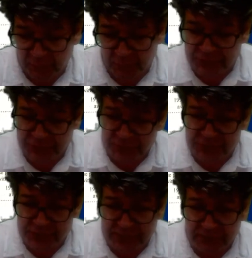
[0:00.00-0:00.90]
only to use
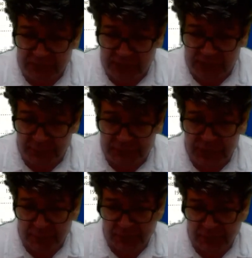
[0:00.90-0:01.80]
the English language,
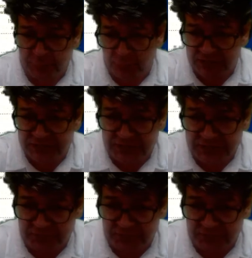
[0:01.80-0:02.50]
but to process